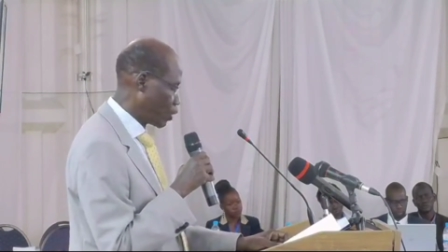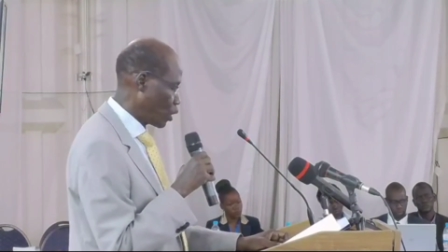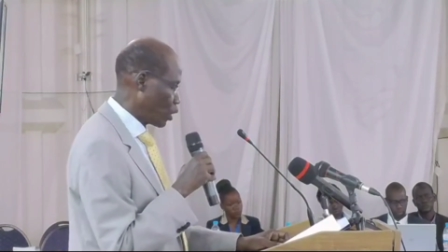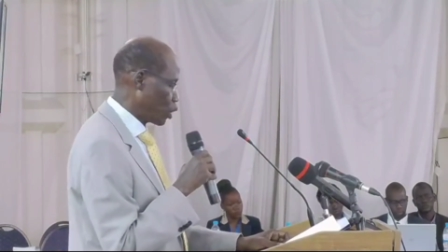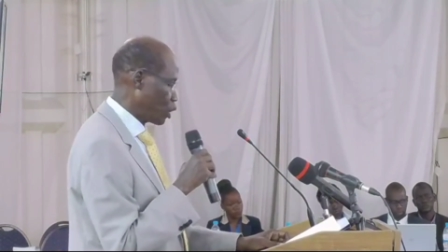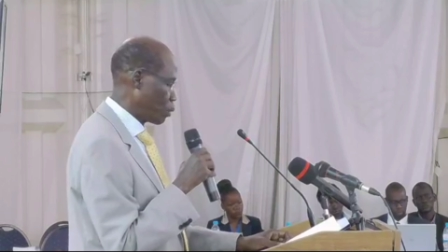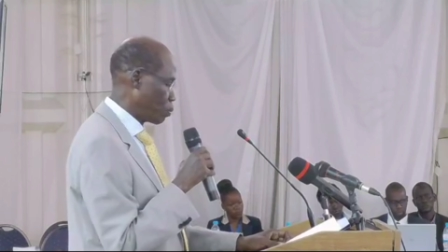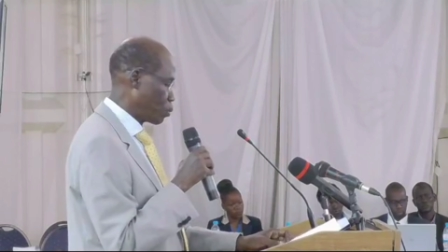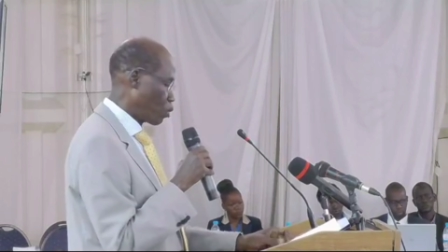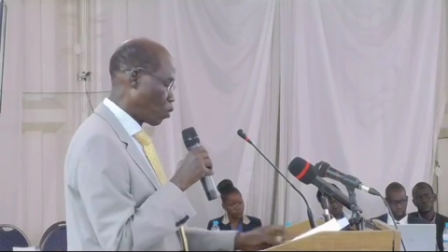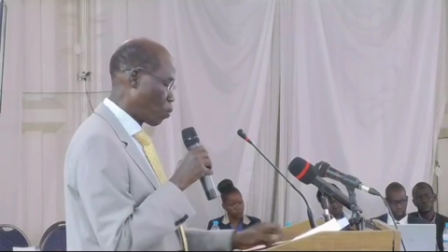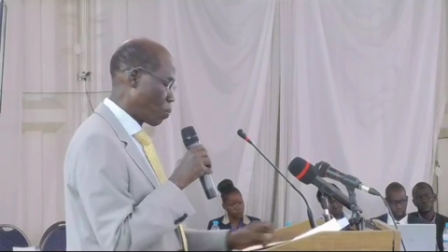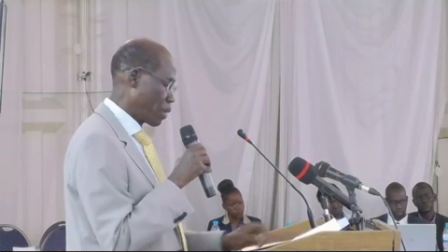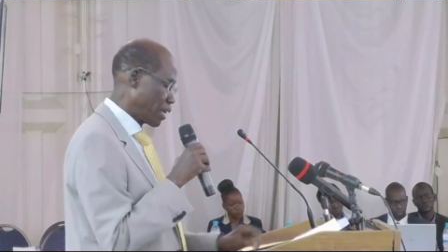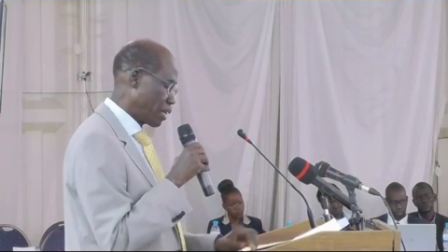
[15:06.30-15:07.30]
to improve
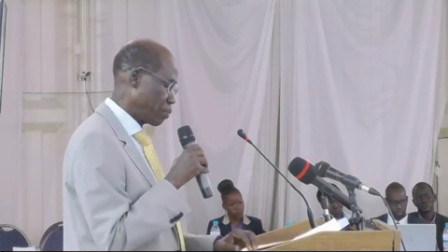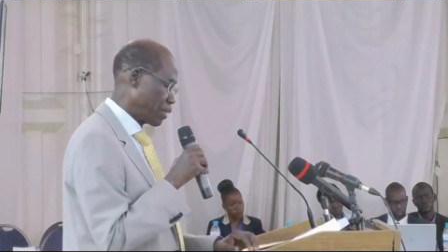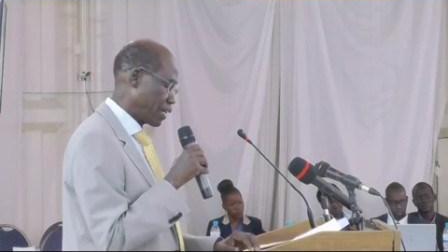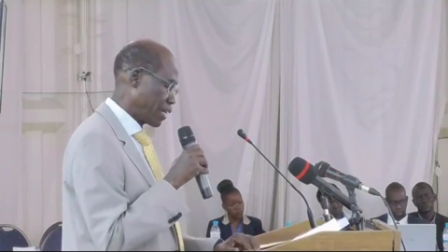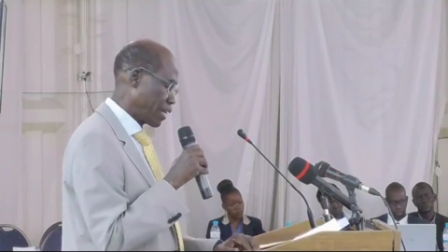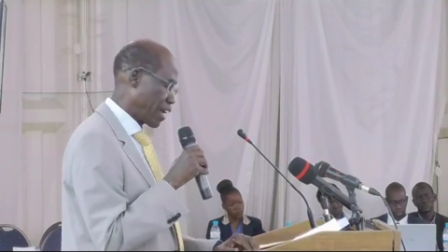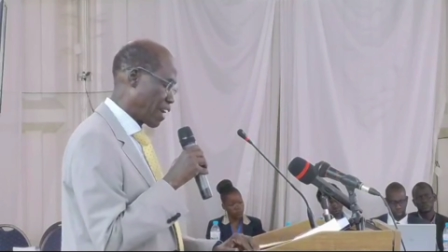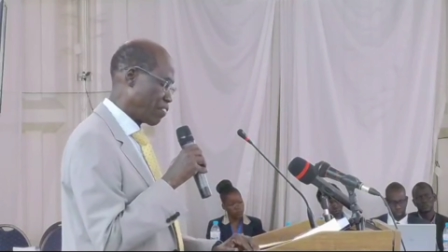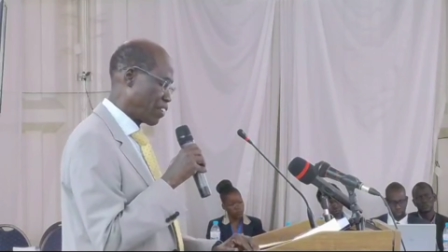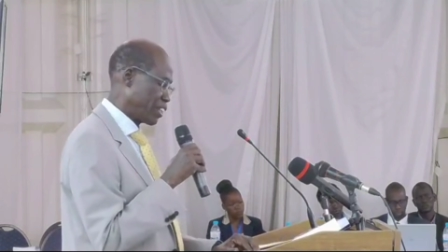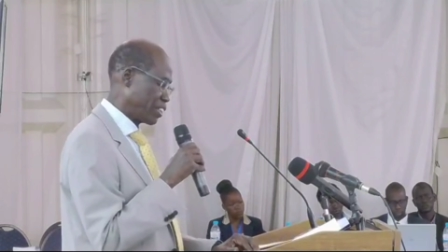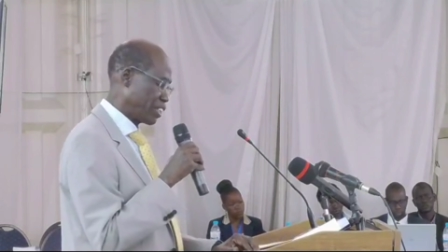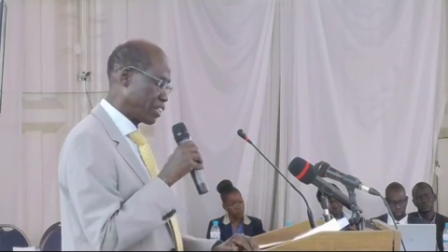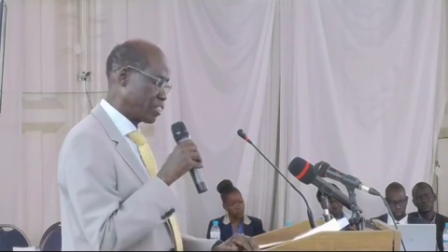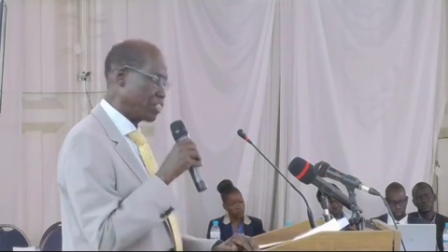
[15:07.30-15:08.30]
management and
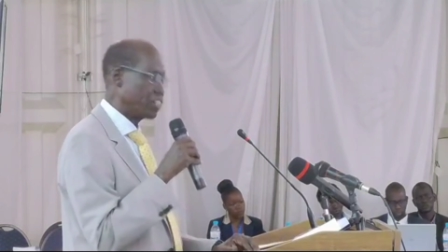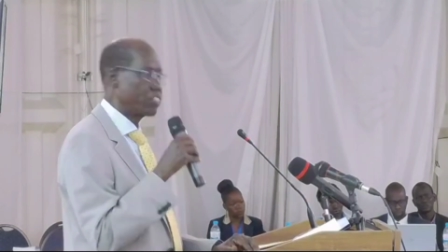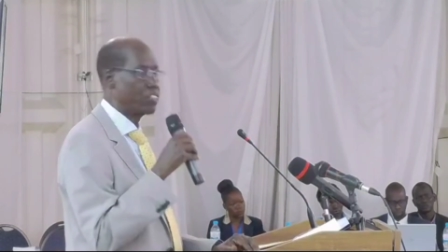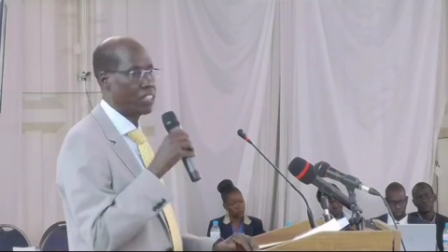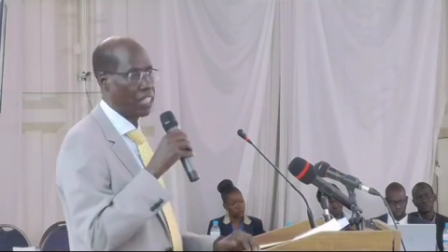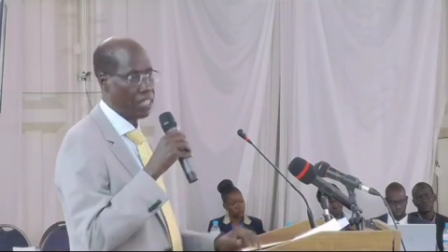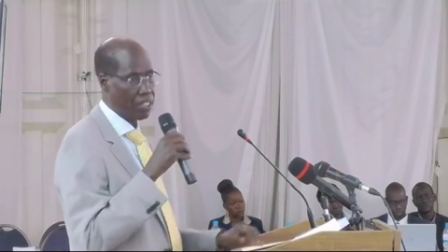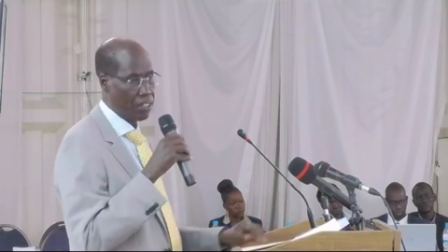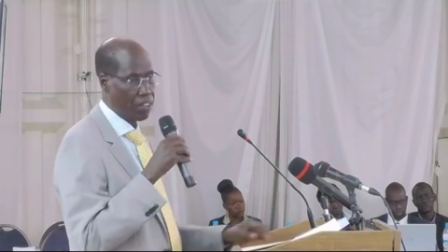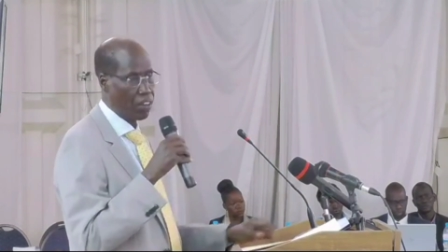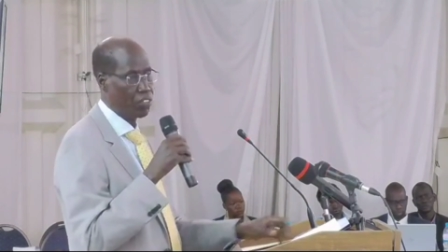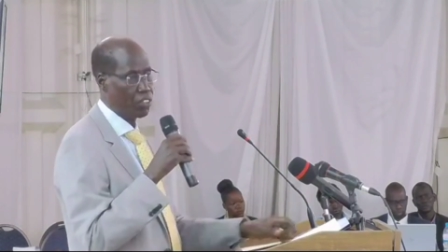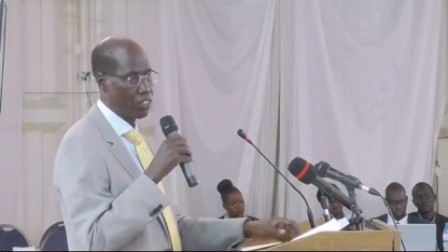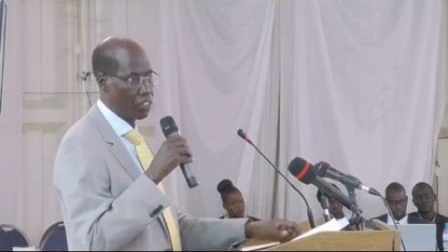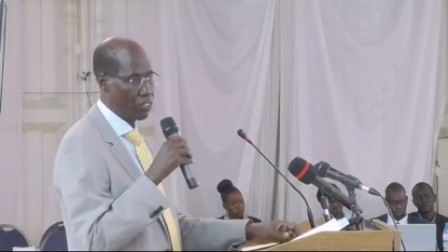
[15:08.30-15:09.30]
financial standing of
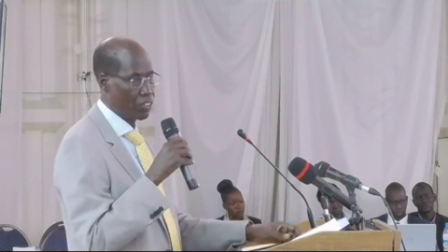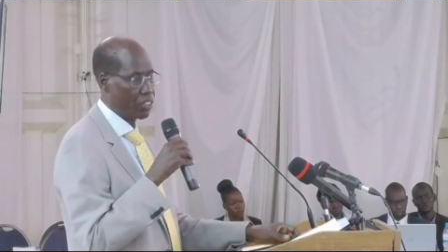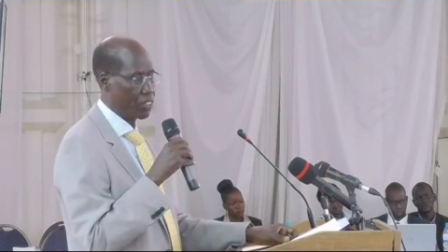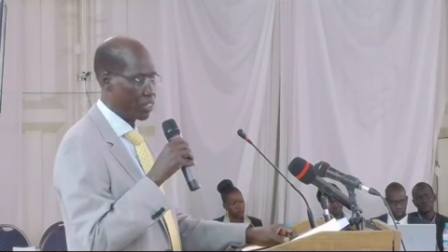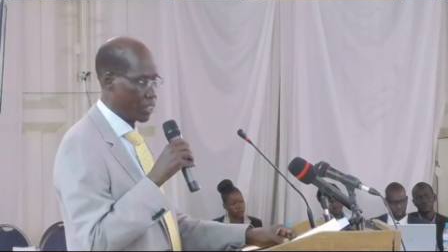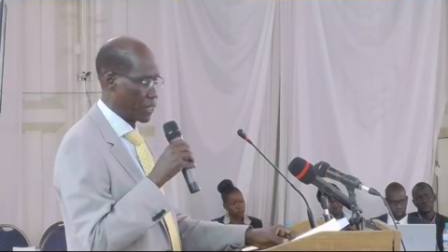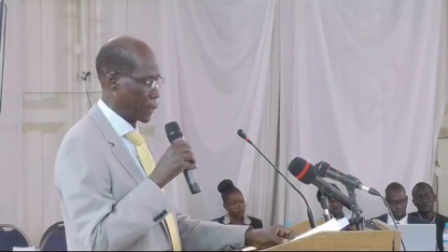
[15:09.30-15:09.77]
the university.